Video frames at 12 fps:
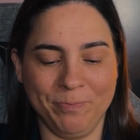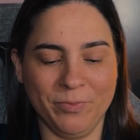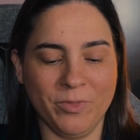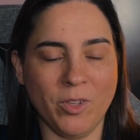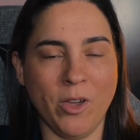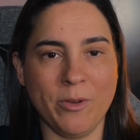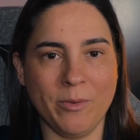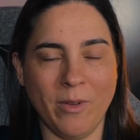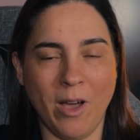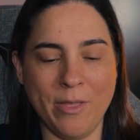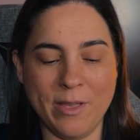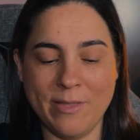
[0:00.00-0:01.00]
So
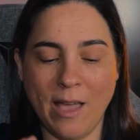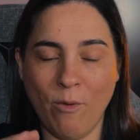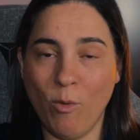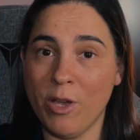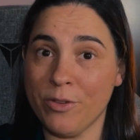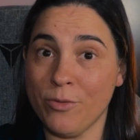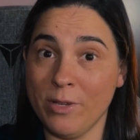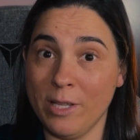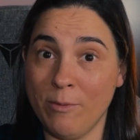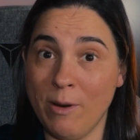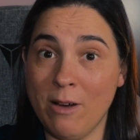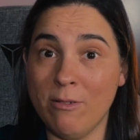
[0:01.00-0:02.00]
I think that works really
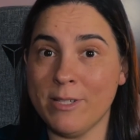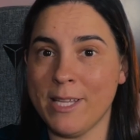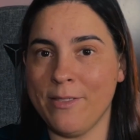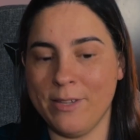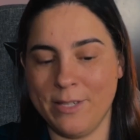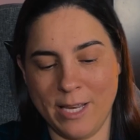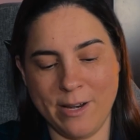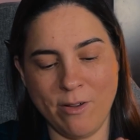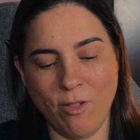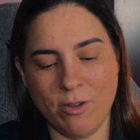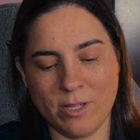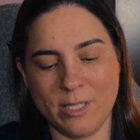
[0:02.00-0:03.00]
well. It's at the 10
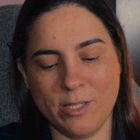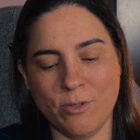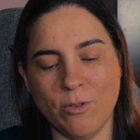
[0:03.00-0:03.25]
o'clock still.